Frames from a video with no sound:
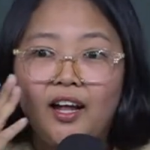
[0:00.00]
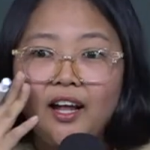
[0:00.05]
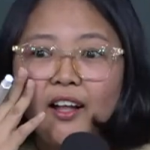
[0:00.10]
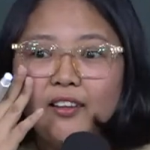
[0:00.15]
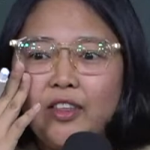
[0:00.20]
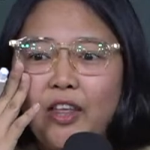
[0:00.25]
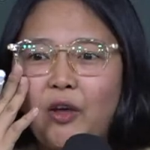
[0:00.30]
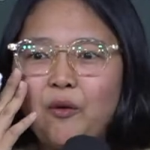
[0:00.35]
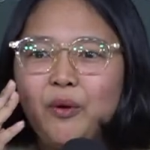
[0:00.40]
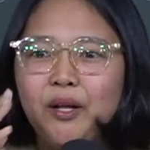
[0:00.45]

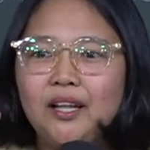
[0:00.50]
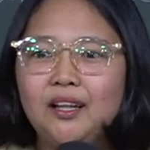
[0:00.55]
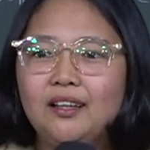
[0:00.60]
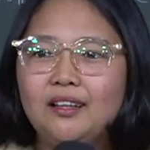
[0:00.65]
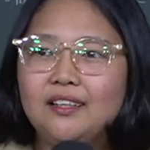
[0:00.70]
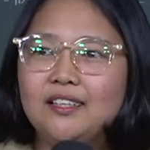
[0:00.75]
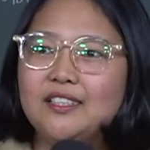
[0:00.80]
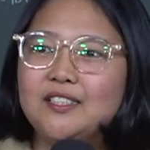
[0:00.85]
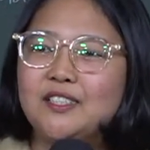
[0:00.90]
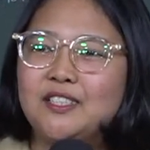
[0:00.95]
they
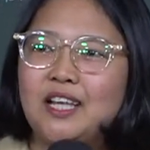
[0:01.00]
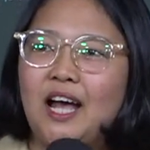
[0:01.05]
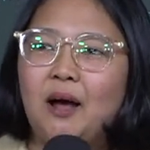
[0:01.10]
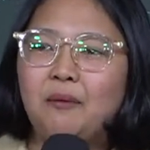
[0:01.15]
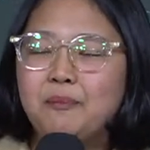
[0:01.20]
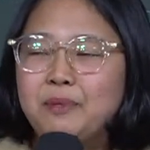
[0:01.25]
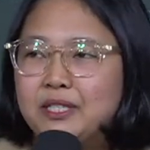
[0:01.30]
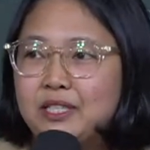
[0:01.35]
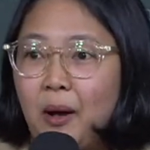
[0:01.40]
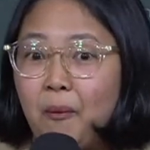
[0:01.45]
will have
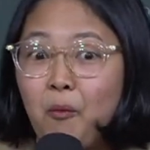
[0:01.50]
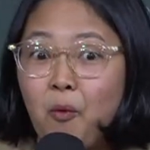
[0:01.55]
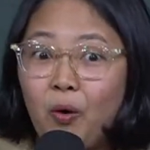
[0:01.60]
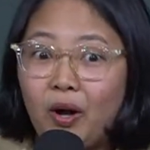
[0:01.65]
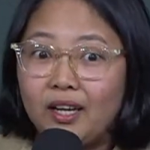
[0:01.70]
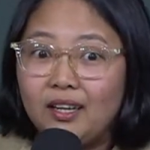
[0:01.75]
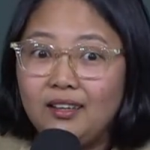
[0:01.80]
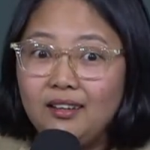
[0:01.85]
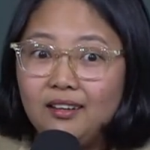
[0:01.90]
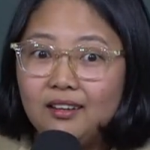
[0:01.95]

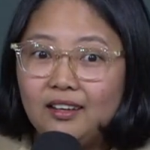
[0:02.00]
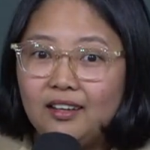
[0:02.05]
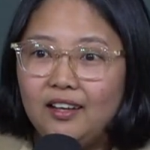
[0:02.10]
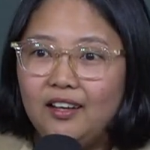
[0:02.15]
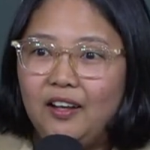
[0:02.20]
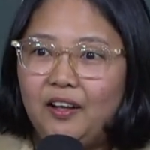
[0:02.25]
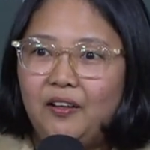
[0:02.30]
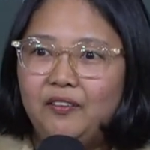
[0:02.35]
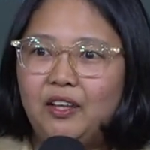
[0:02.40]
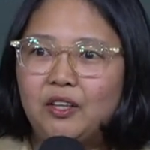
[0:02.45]
someone
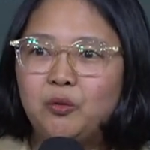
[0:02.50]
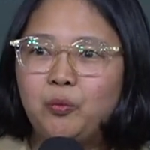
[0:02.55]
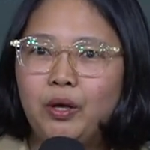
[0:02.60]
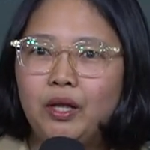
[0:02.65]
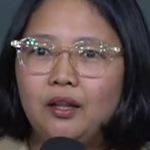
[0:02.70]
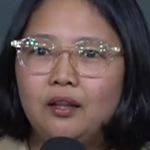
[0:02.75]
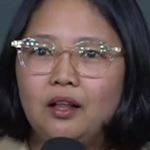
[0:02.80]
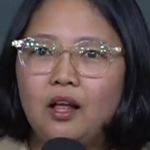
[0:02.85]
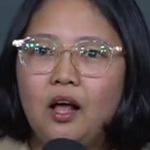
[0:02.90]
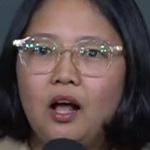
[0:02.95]
that
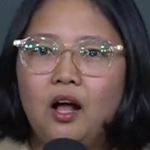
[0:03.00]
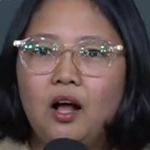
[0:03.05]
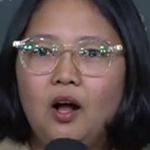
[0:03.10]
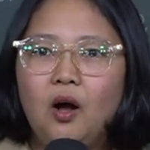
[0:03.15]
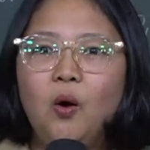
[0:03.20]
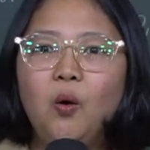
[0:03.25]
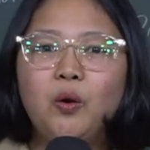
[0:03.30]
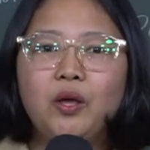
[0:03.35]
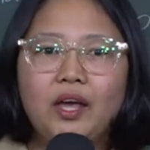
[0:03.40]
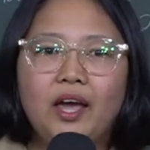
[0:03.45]
will
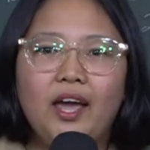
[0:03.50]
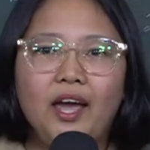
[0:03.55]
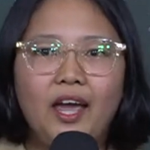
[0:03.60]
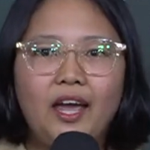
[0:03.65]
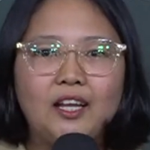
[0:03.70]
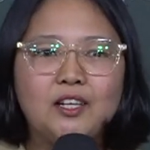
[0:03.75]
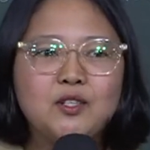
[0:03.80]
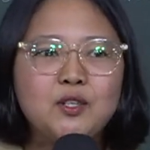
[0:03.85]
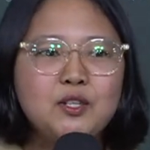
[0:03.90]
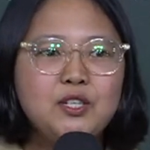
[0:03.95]

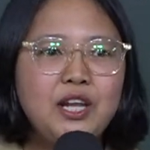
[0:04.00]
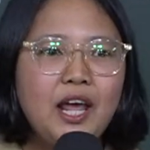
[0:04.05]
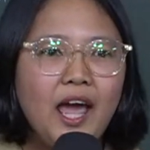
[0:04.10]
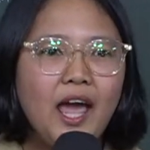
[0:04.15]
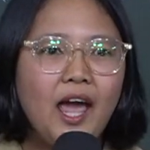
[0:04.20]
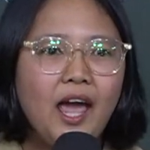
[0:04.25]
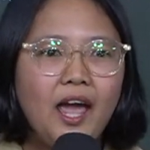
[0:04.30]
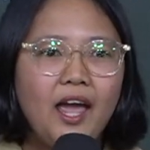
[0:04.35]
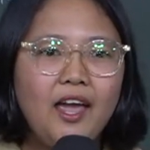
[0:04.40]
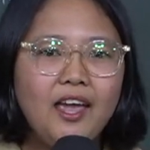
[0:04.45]
okay
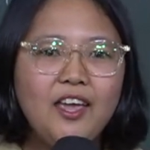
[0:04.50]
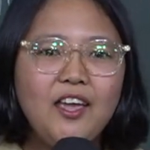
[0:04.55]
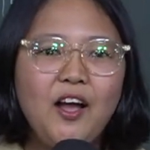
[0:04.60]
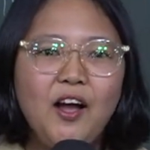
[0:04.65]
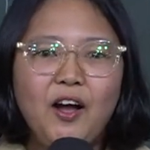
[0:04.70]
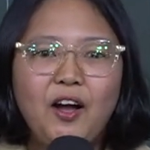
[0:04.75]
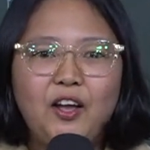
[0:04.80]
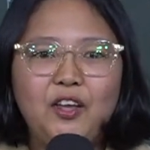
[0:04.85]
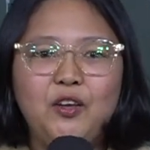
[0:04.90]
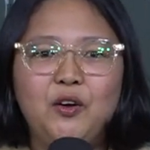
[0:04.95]
today
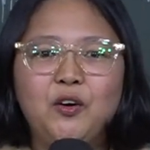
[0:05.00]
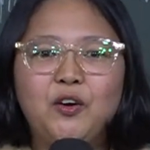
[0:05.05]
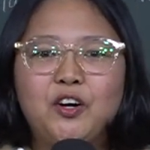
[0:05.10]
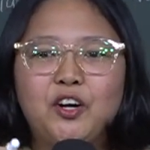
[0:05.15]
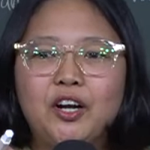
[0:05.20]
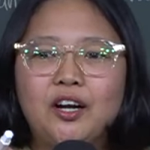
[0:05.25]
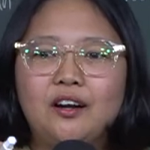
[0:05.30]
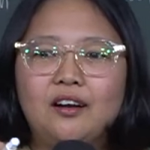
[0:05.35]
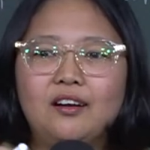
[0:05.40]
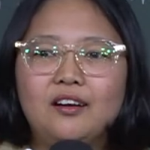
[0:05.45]
your
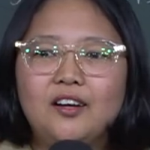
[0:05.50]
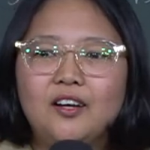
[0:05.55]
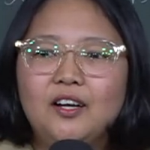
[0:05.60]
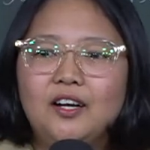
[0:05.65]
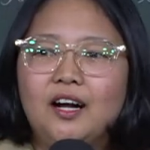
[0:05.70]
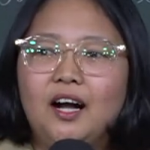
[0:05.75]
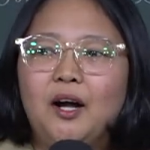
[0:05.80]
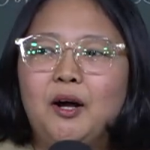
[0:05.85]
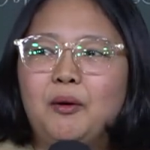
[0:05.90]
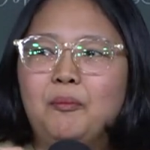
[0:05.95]

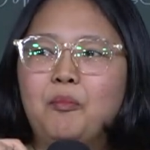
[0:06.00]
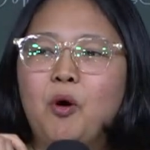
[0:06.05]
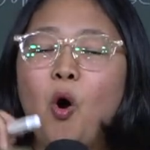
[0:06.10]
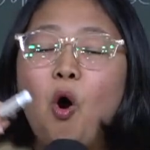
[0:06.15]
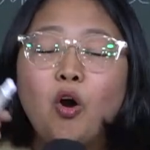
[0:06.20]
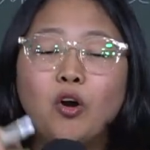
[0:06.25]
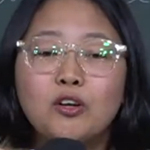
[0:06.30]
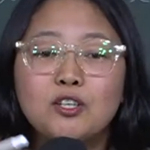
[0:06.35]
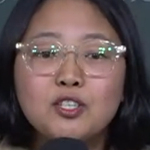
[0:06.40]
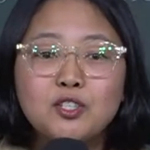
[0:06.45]
um,
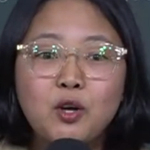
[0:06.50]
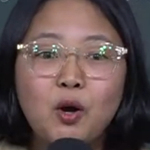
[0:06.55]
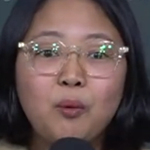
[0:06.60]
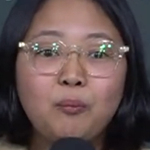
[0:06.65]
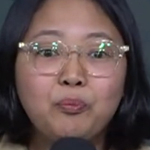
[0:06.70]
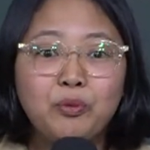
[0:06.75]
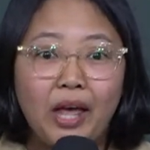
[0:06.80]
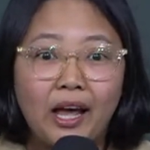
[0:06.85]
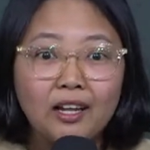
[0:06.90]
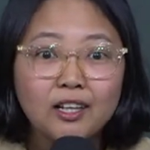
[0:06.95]
horoscope
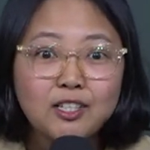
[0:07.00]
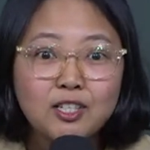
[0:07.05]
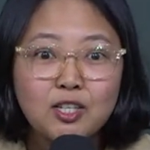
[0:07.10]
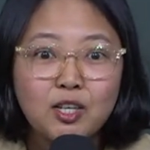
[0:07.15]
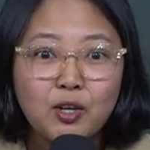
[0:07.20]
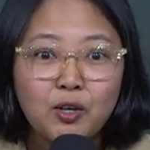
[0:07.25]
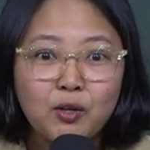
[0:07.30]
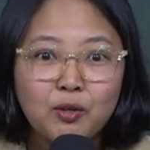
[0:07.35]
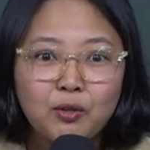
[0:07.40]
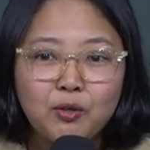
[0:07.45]
tells
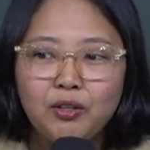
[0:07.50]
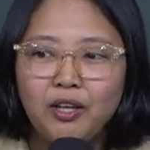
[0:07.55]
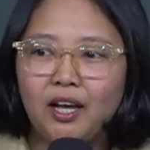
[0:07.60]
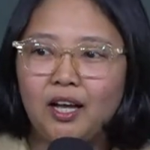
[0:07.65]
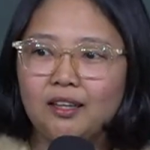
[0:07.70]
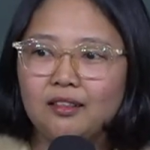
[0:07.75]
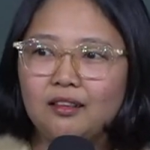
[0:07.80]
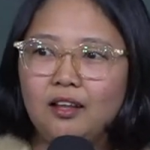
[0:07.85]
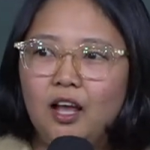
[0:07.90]
you that